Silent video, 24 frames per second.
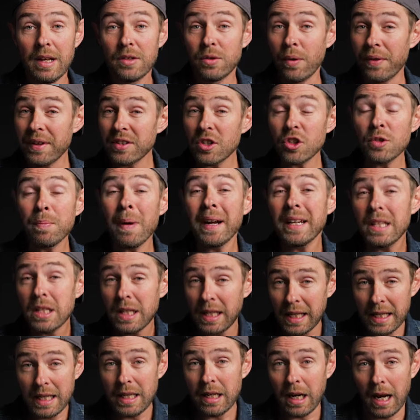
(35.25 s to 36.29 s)
So this is my
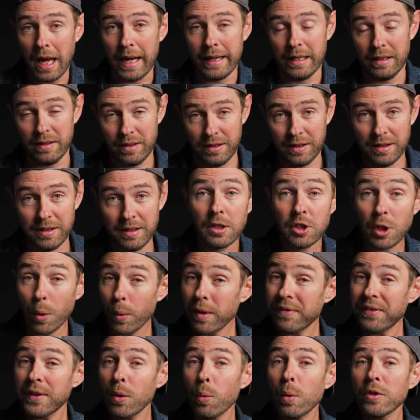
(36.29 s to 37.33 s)
key light. So
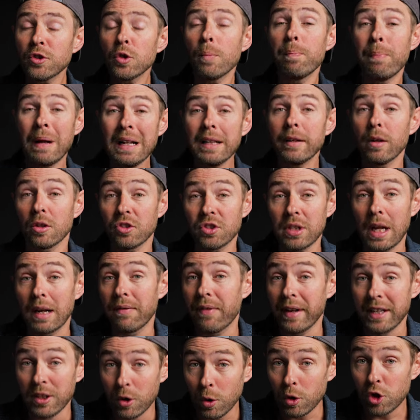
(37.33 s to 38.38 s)
if you want to build yourself
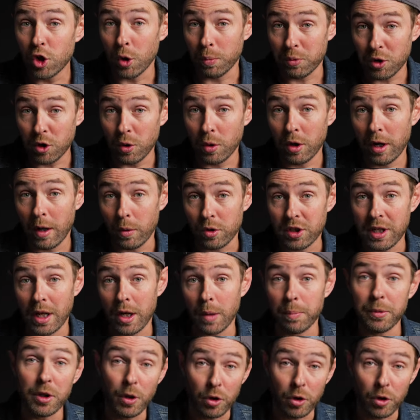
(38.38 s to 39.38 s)
a YouTube studio setup